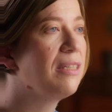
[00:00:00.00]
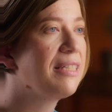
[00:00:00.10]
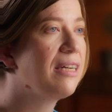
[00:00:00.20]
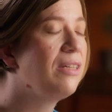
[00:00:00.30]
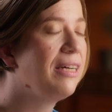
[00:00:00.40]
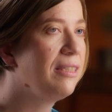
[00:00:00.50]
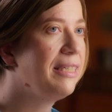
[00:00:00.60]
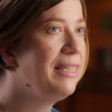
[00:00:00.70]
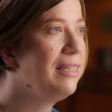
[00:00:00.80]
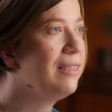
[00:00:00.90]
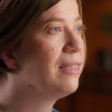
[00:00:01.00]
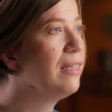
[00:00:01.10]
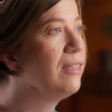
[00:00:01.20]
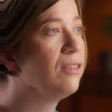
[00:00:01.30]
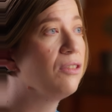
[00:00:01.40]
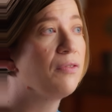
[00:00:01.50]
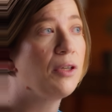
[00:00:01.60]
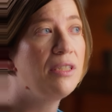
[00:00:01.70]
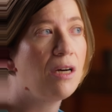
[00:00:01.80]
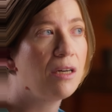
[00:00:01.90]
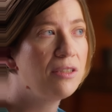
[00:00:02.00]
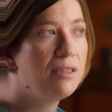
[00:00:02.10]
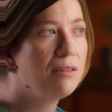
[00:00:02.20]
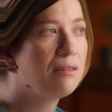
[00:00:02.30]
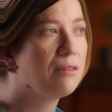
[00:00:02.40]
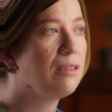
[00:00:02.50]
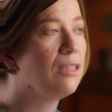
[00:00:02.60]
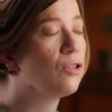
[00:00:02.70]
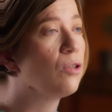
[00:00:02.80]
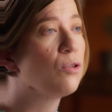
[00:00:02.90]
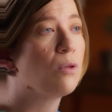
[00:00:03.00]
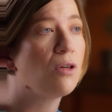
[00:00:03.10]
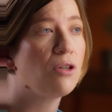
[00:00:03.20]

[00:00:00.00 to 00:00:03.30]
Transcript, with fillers: Acetaldehyde is very toxic. It's also a